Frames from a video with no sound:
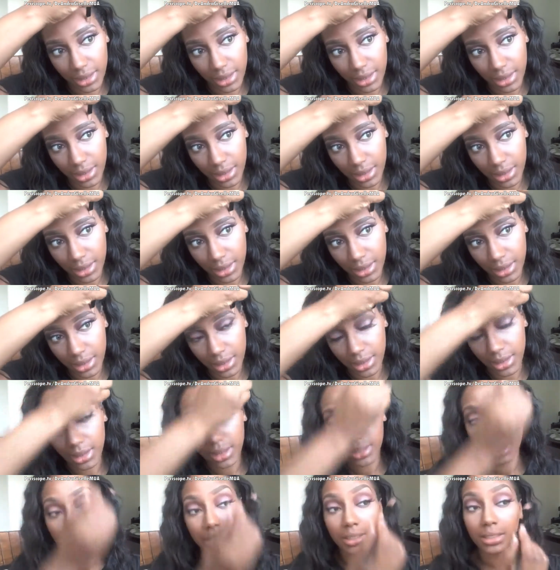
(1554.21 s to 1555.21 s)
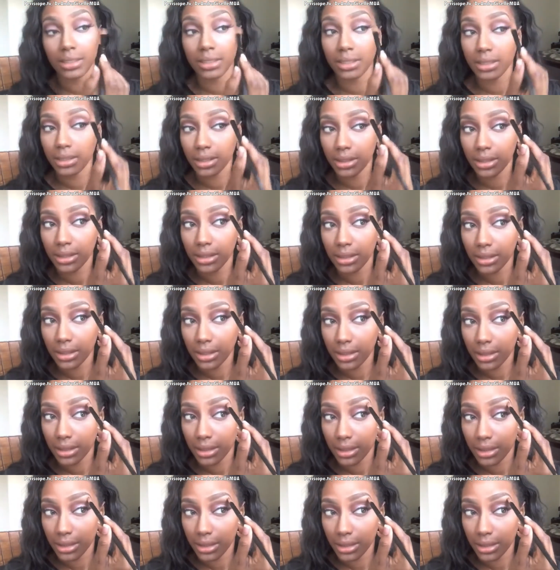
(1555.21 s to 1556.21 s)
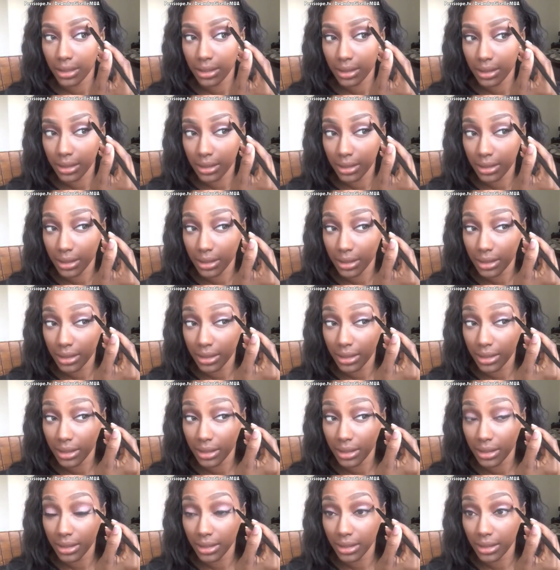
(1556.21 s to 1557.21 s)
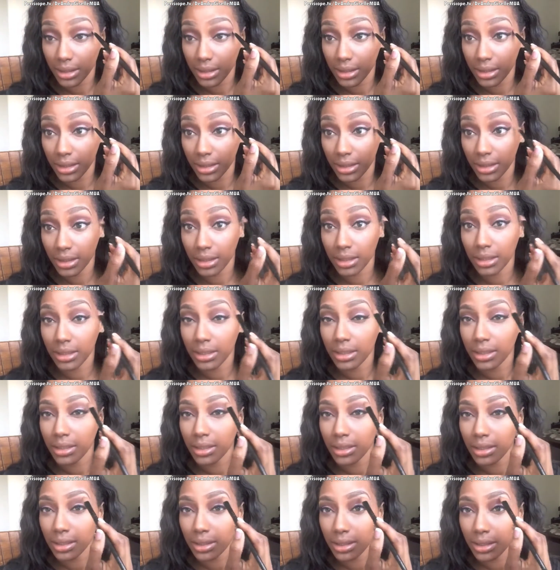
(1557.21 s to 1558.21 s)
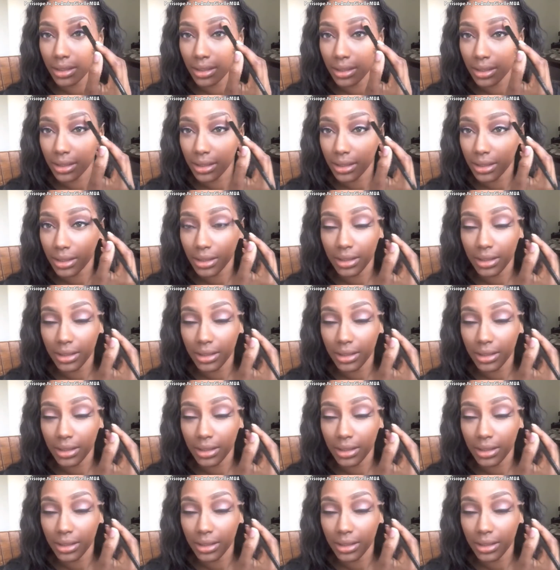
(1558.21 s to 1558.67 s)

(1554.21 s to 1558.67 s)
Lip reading: (silence)